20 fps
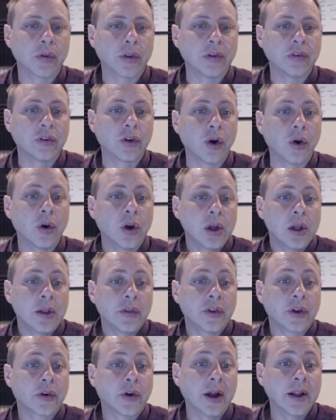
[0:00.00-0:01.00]
And so
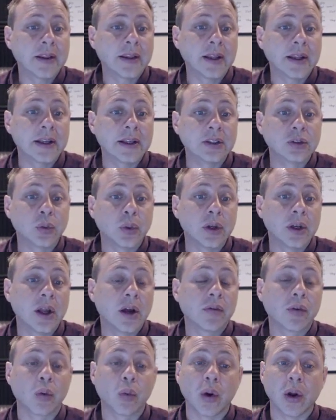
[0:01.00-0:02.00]
the great thing is we
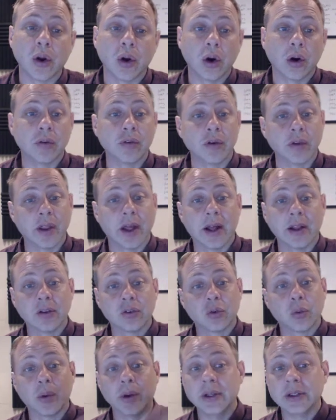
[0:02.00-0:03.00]
never went over that
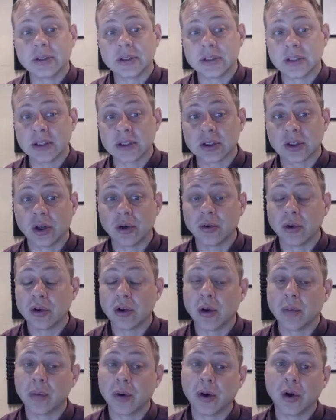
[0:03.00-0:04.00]
2,600
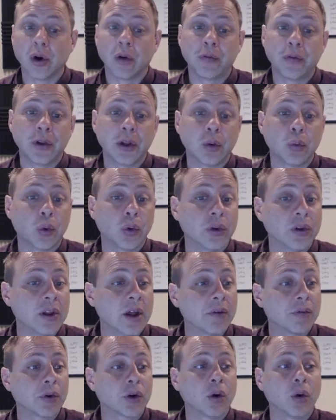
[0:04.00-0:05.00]
number, and hopefully we'll
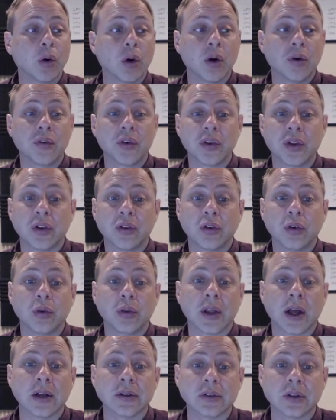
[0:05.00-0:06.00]
never go over the
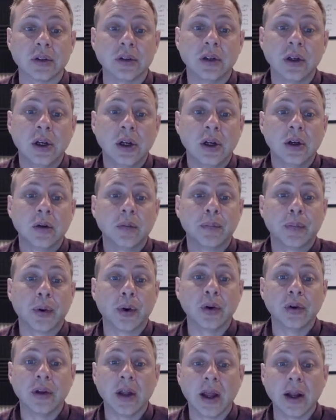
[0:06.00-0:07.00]
2,000 per
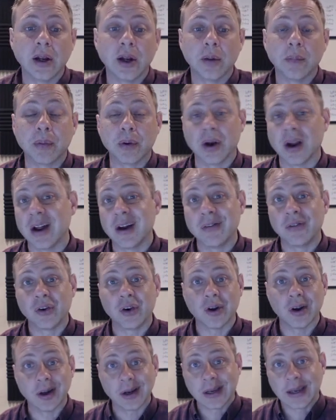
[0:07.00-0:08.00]
day number
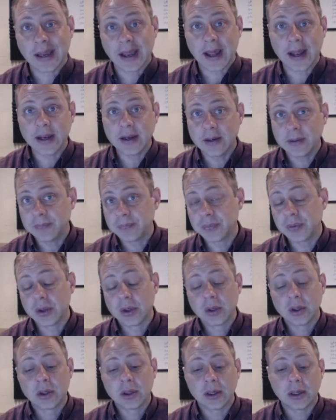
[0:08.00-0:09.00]
ever again.
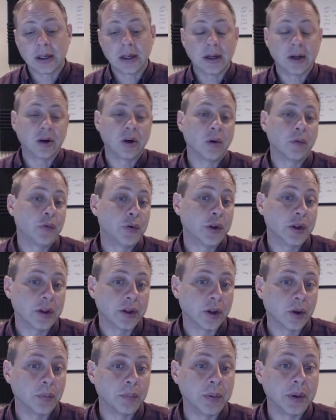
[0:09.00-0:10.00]
Hopefully
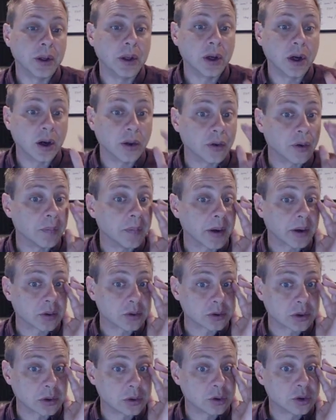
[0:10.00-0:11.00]
there'll be other medical
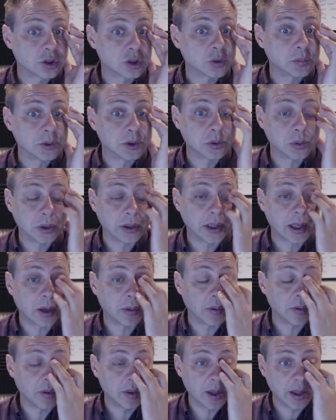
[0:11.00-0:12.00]
solutions between now
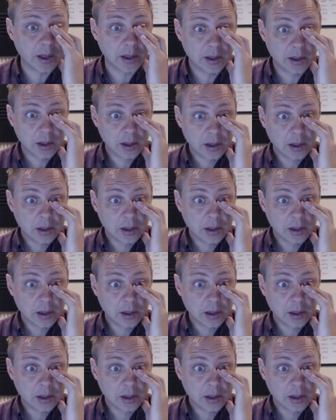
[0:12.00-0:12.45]
and then.